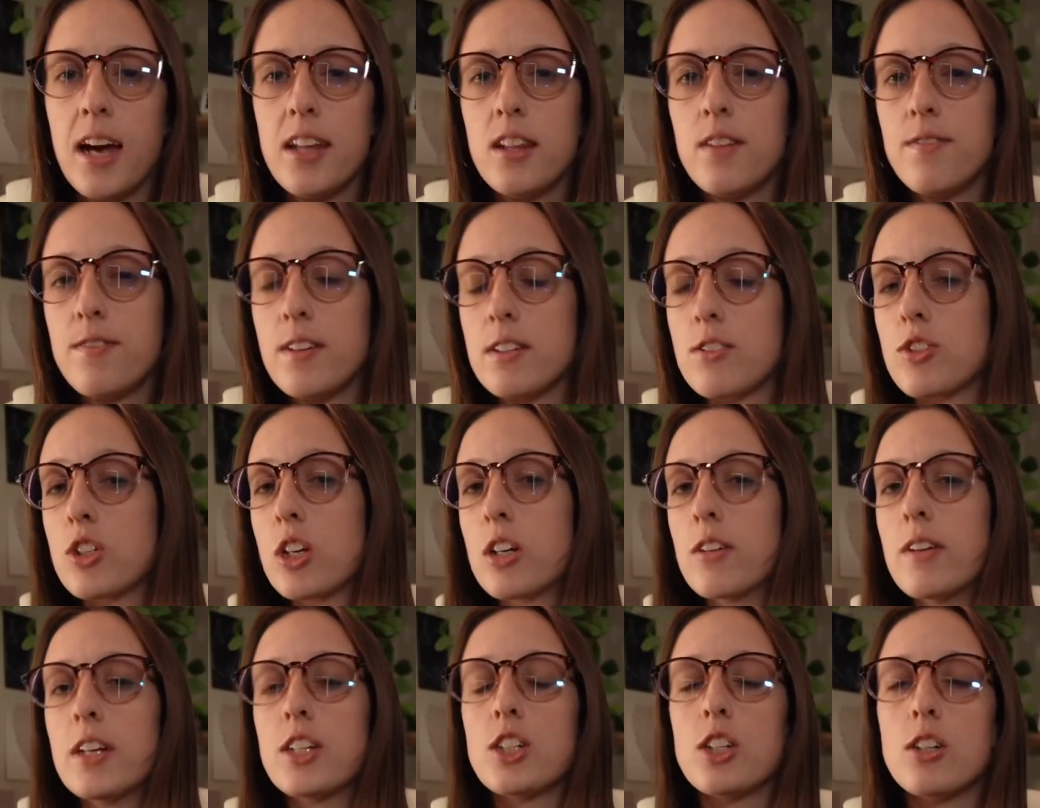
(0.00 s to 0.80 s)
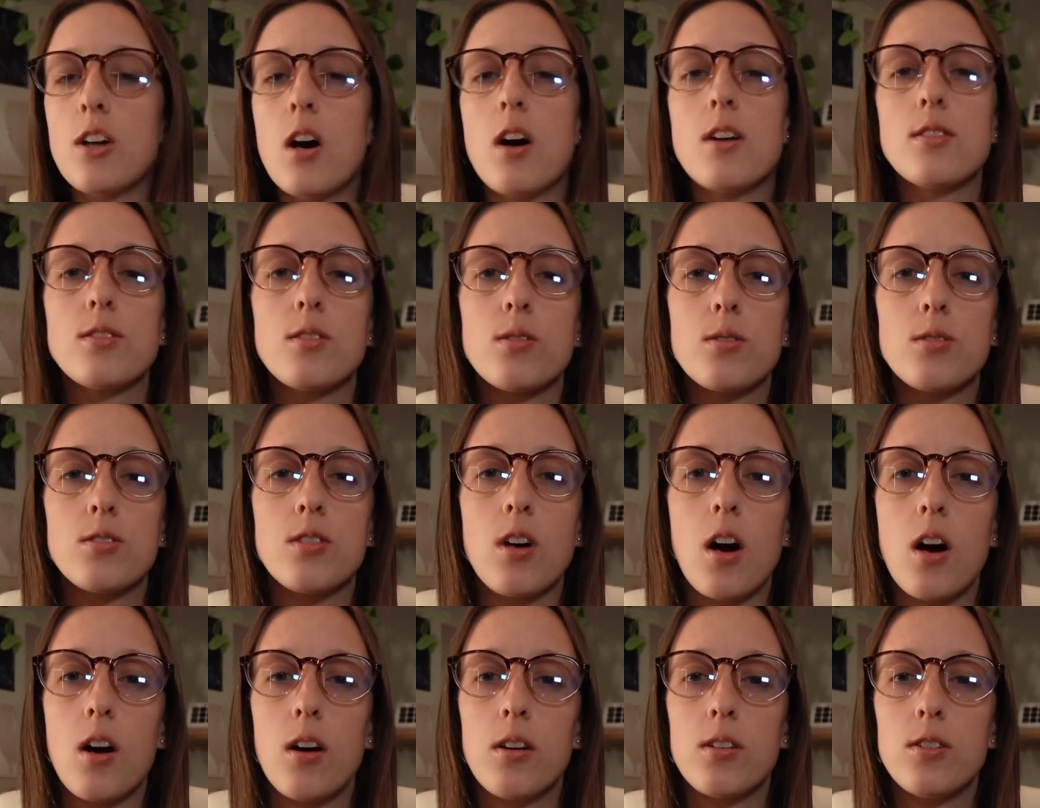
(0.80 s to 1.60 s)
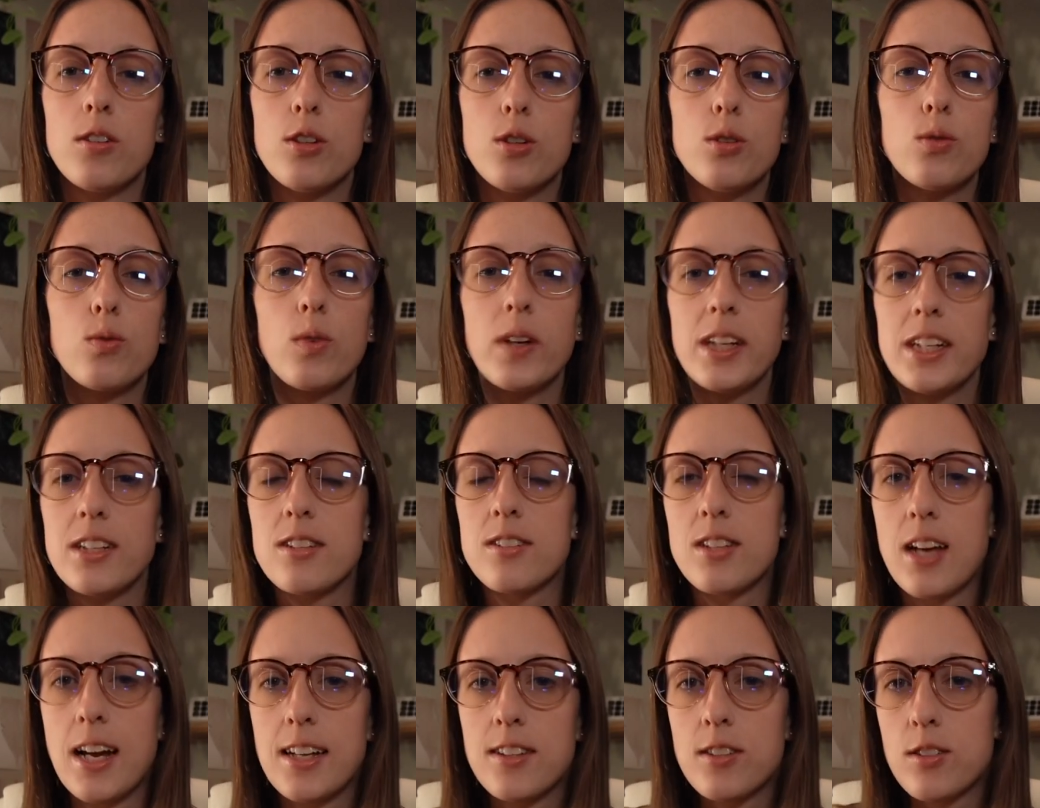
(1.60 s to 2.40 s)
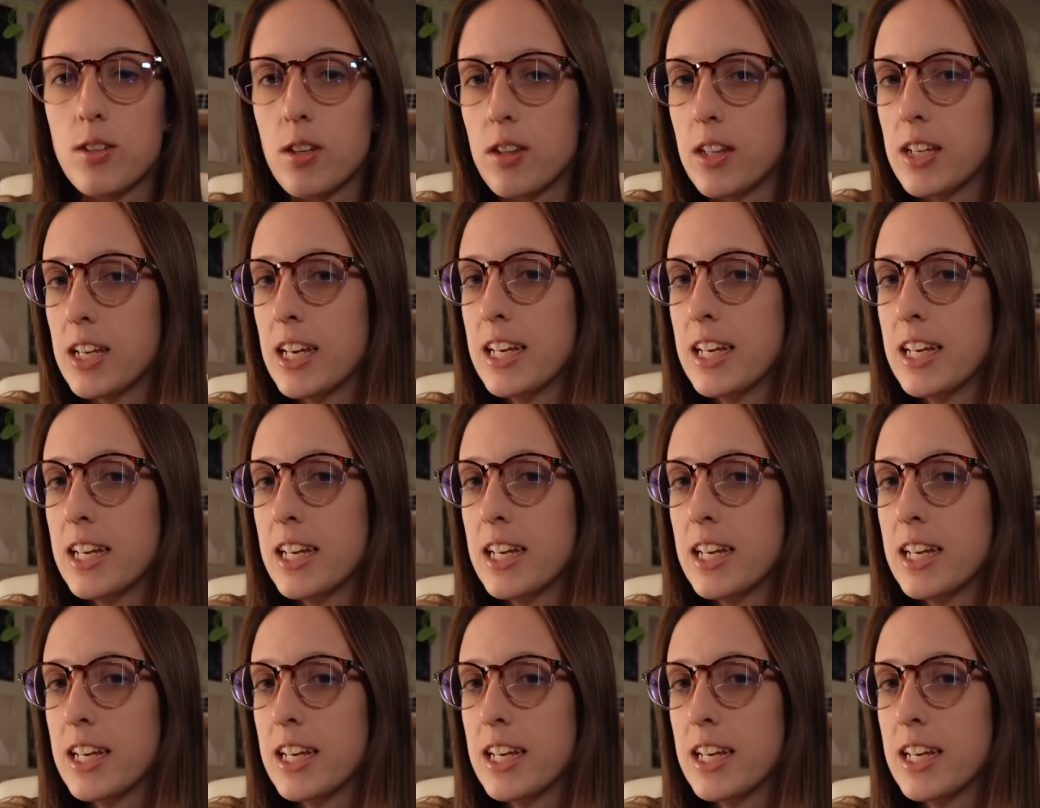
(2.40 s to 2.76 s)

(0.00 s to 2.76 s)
And the 5th generation also saw new redesigns to the